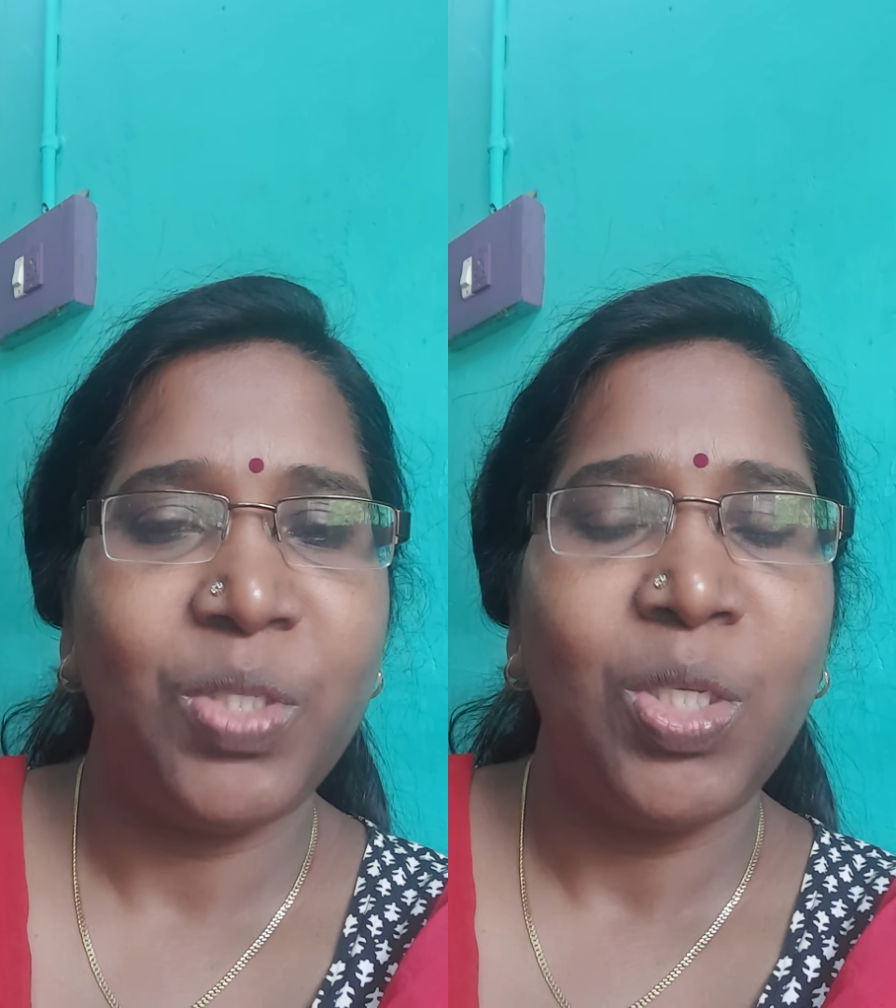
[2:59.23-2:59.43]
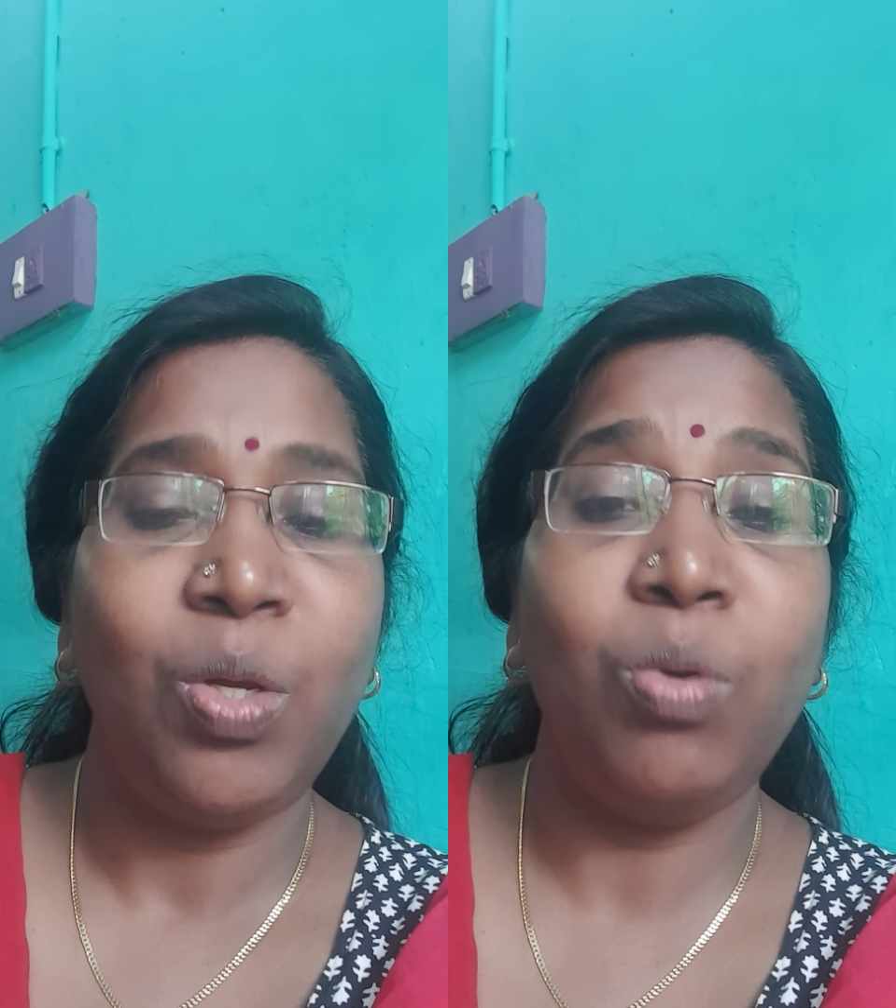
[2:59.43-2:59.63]

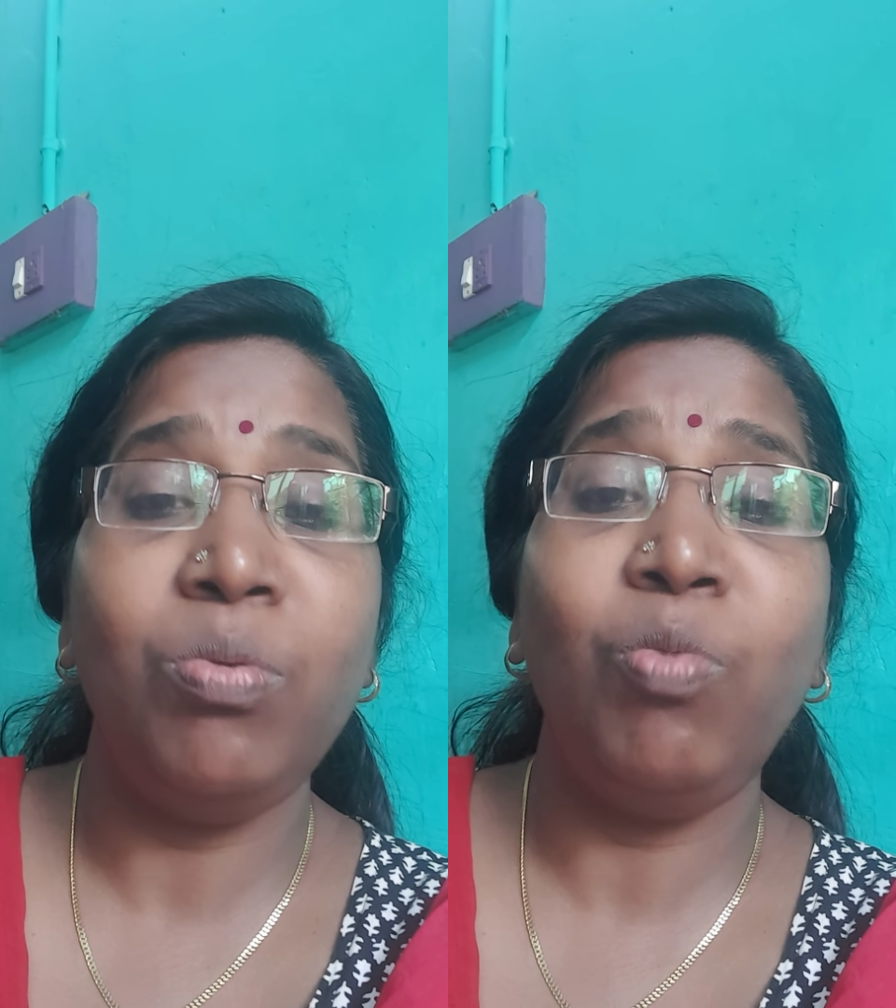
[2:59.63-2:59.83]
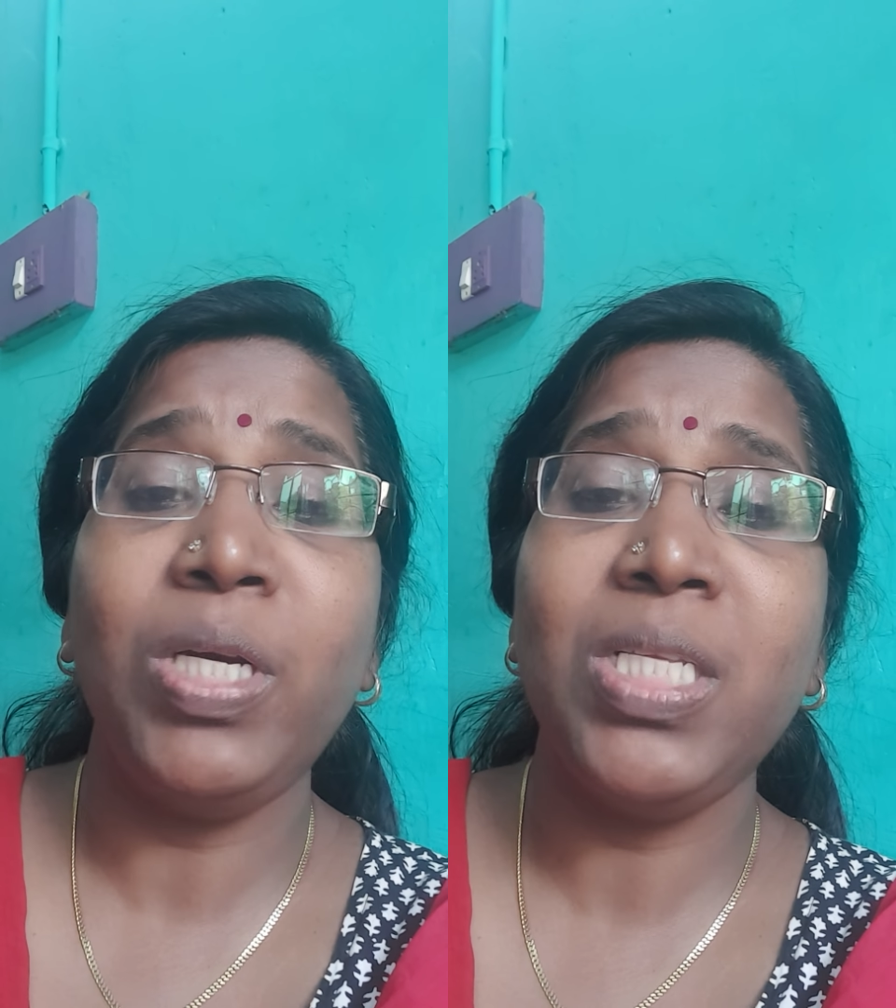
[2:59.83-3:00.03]
Now,
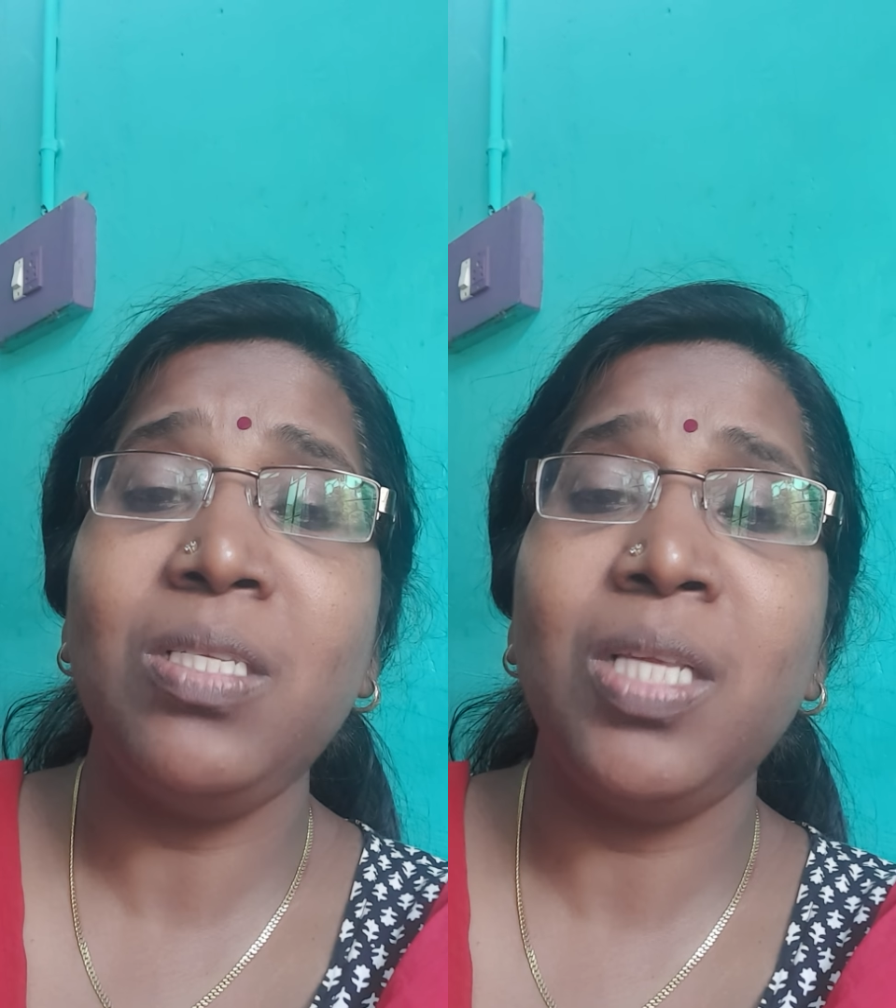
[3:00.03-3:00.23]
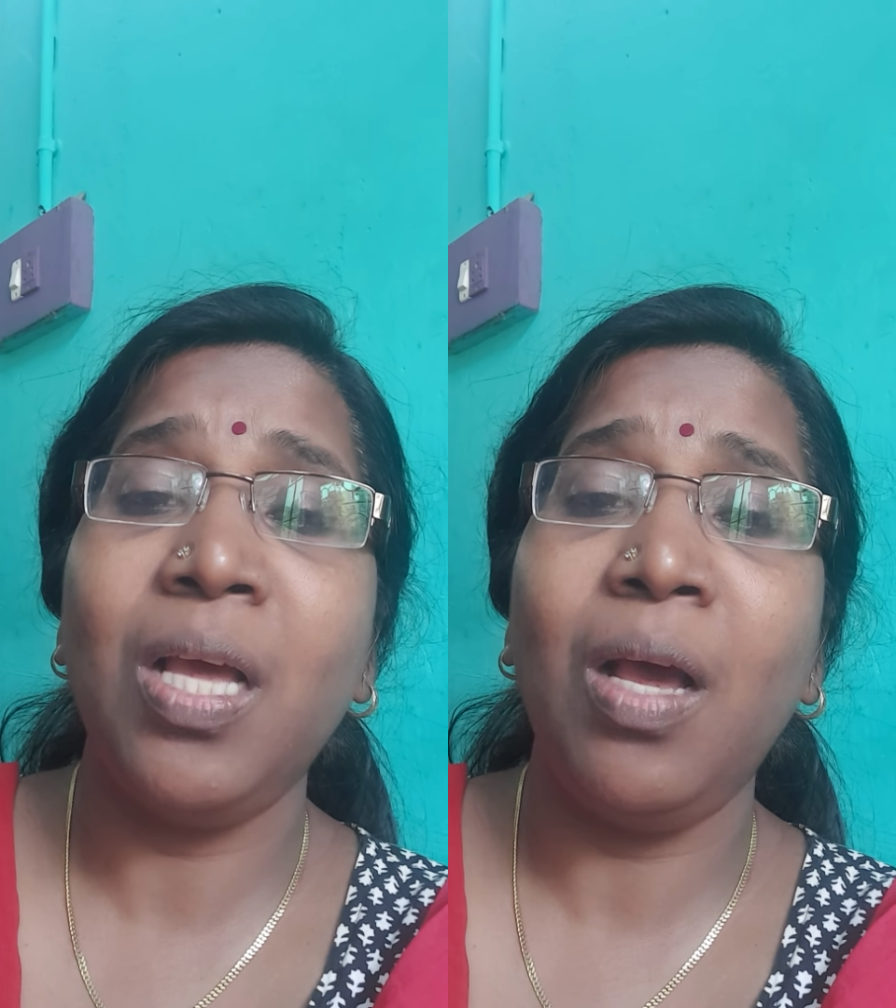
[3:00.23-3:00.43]
what
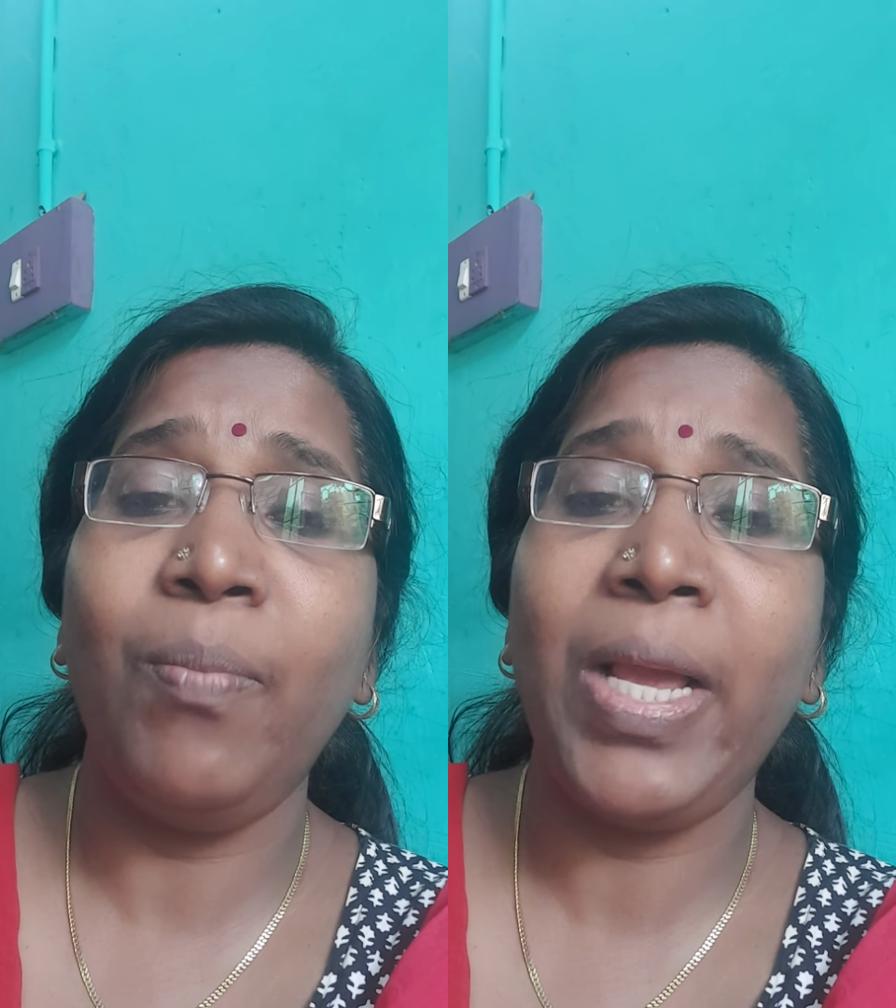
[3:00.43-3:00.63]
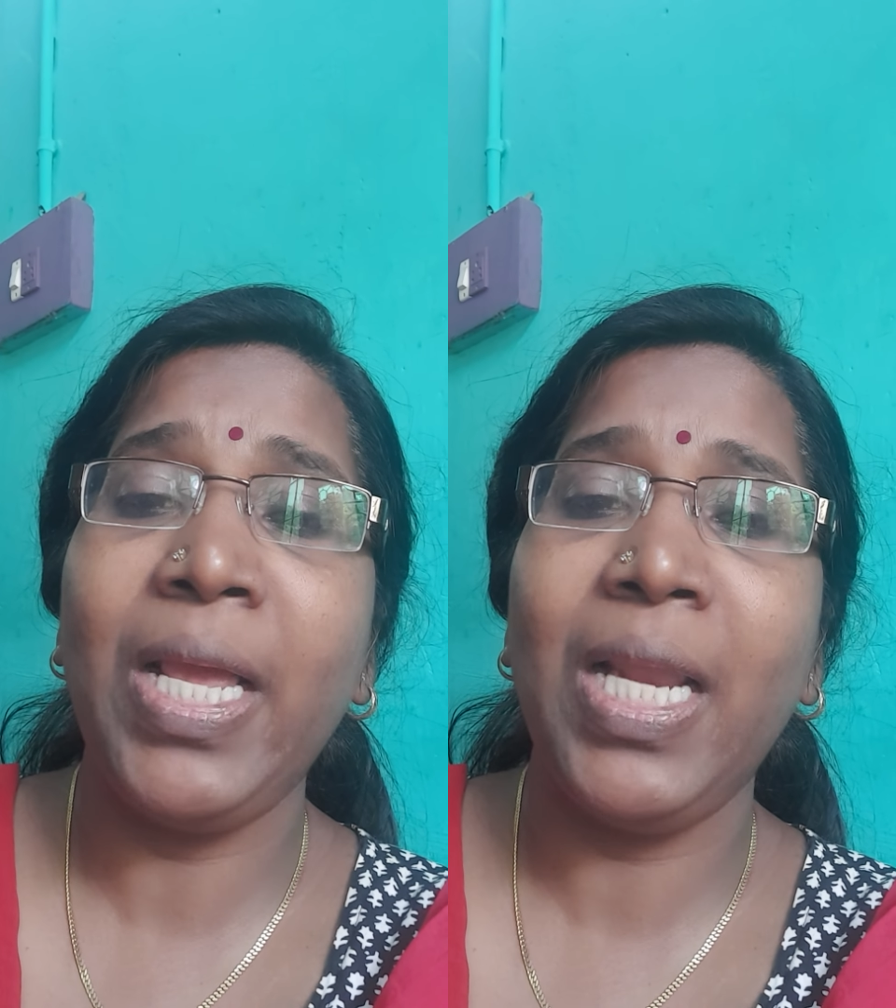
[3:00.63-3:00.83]
is
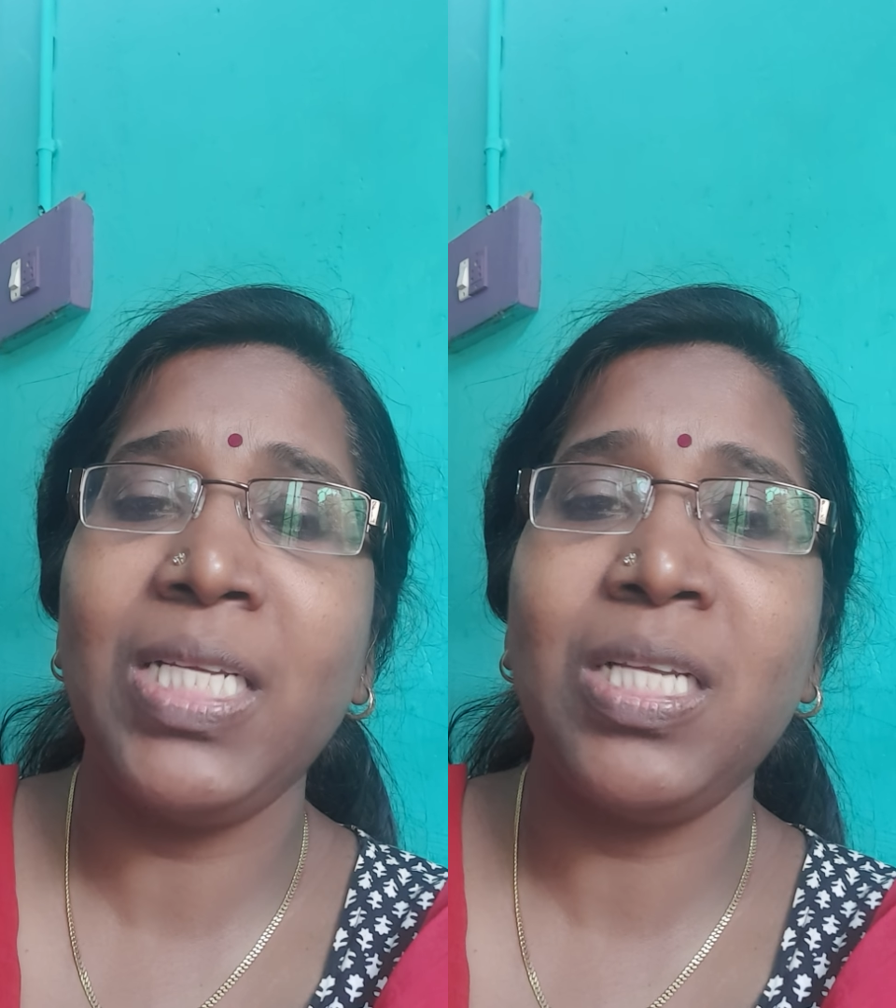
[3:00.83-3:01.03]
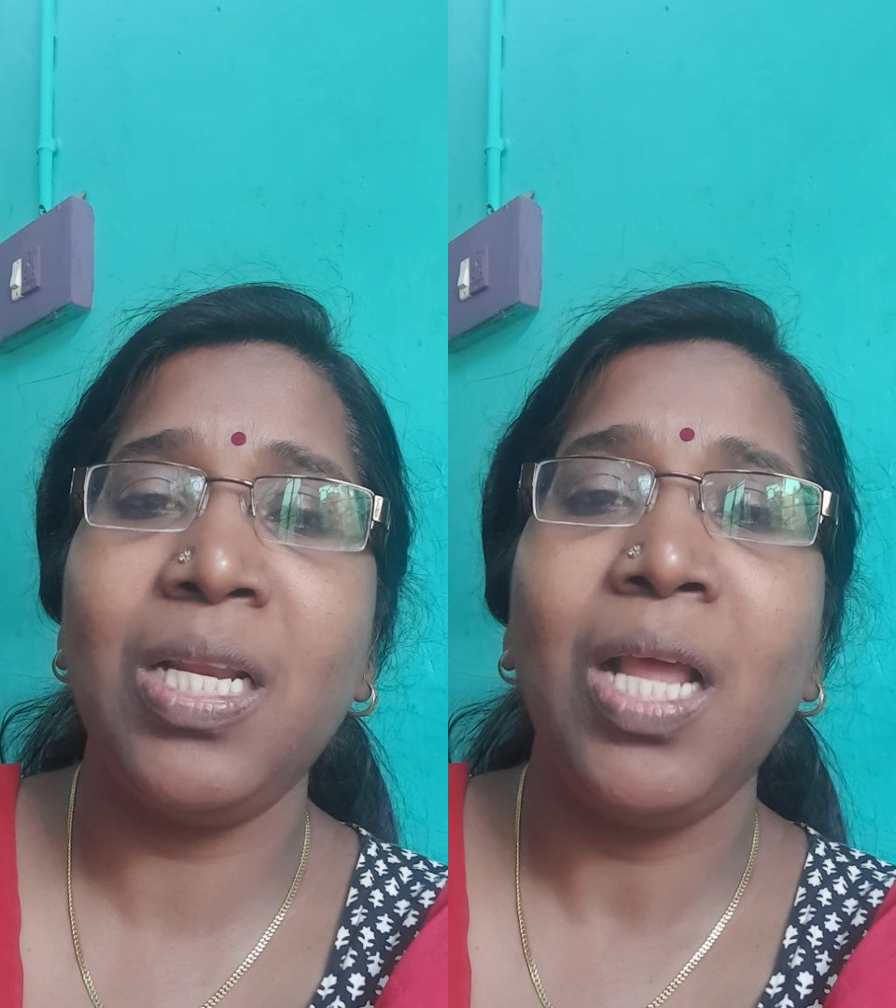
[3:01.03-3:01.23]

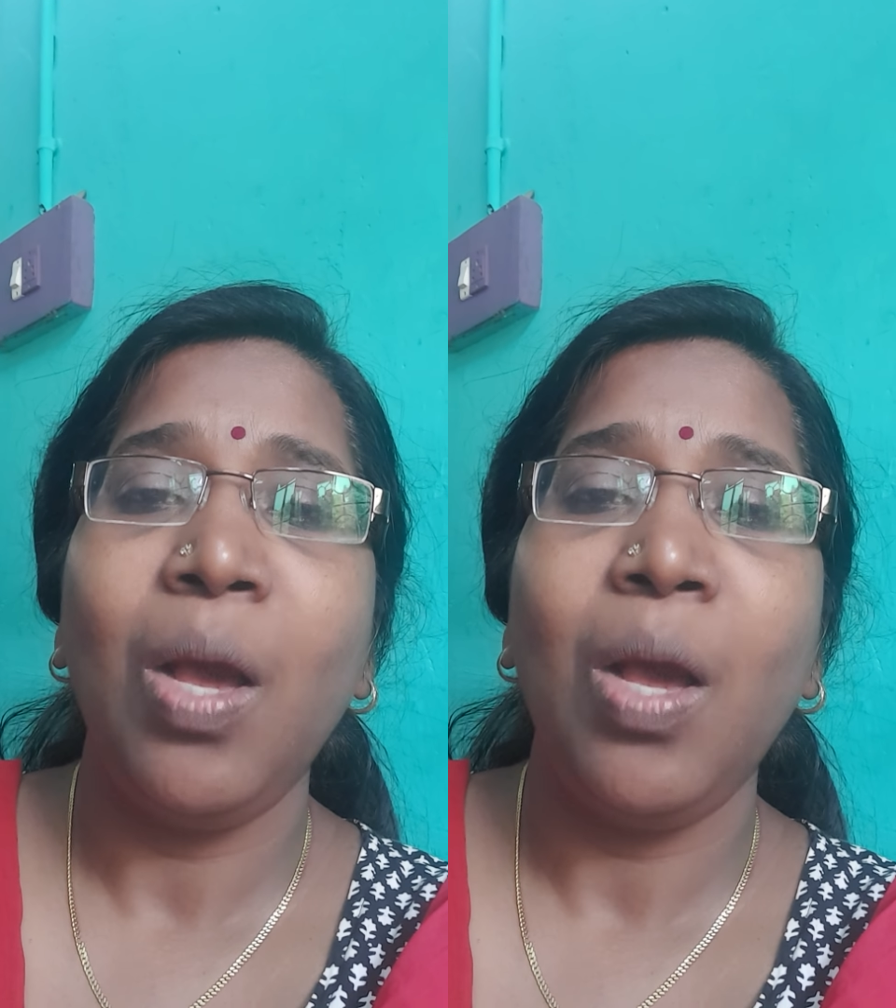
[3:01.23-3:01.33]
by-election?